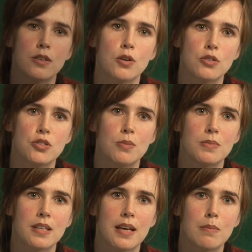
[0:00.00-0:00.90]
the
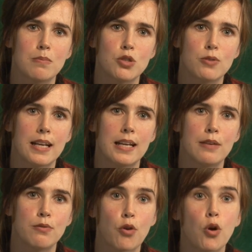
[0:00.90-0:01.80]
costumes come directly
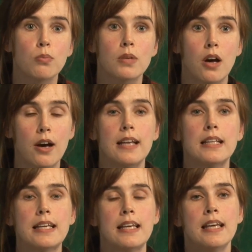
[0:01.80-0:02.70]
from
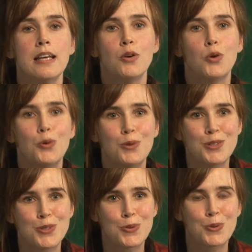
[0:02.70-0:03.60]
Kylie, all the
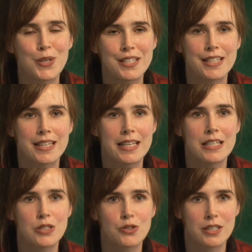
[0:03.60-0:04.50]
stories and the
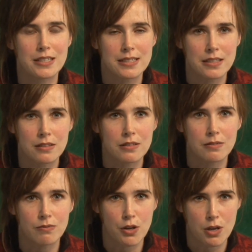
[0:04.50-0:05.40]
history are still
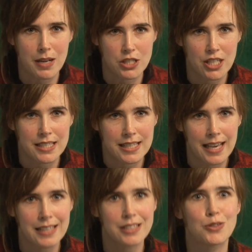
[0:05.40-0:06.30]
very much
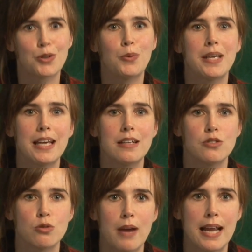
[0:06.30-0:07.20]
intact, so we get a
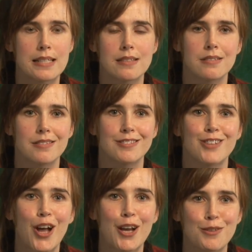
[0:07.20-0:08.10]
direct
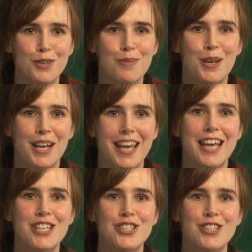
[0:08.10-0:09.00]
line of
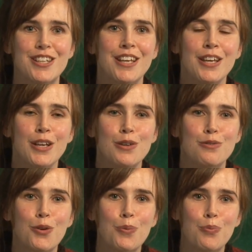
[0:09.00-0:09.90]
communication
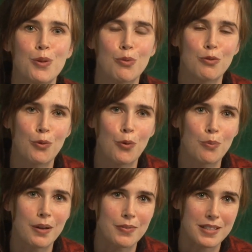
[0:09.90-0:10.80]
from the
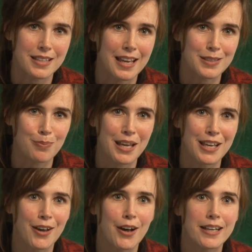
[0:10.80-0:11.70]
performer, this case being
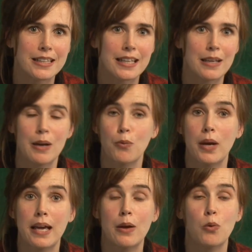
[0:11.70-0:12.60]
Kylie,
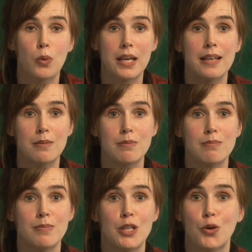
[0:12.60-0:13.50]
where we can,
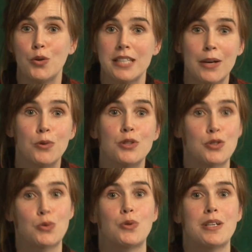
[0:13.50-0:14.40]
tell the
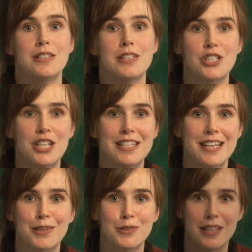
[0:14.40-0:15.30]
stories that she tells